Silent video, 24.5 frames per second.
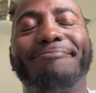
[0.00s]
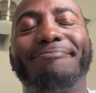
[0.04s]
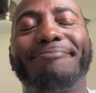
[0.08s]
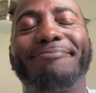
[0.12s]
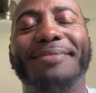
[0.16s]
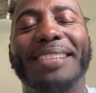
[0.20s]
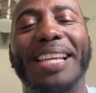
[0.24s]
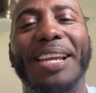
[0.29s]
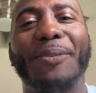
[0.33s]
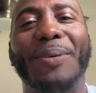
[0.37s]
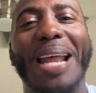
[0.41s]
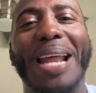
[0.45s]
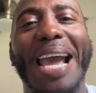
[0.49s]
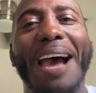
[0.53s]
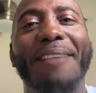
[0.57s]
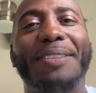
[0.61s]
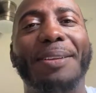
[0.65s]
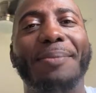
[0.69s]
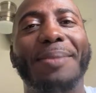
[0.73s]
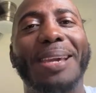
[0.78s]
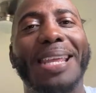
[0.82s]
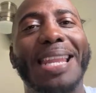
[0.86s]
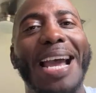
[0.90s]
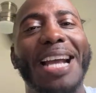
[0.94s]
it would have
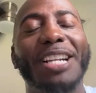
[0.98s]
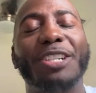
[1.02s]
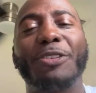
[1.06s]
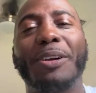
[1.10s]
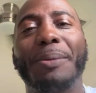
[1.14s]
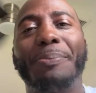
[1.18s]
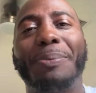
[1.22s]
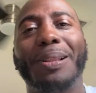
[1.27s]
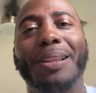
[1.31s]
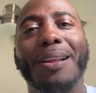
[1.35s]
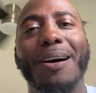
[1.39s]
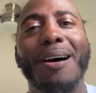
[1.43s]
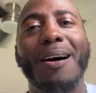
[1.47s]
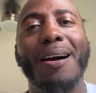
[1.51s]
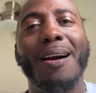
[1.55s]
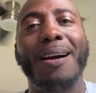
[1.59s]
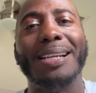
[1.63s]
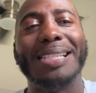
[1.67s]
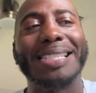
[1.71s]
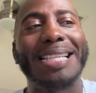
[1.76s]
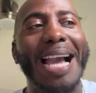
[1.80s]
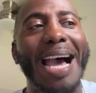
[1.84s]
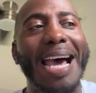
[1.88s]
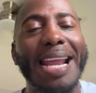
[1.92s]
to be that triple R.
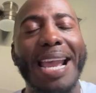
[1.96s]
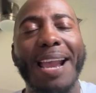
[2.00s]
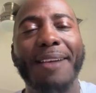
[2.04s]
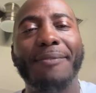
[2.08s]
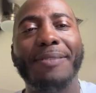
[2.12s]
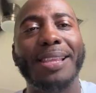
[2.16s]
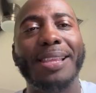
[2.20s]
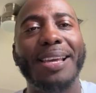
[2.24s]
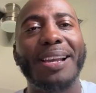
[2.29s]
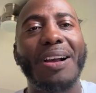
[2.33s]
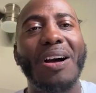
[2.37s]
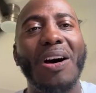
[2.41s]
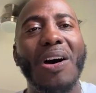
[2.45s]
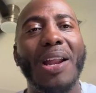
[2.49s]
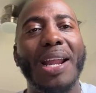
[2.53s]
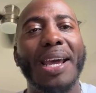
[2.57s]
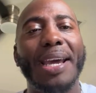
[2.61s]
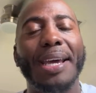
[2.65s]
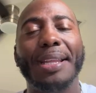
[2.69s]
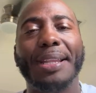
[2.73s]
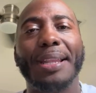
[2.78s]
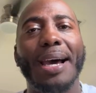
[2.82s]
It's got everything on it,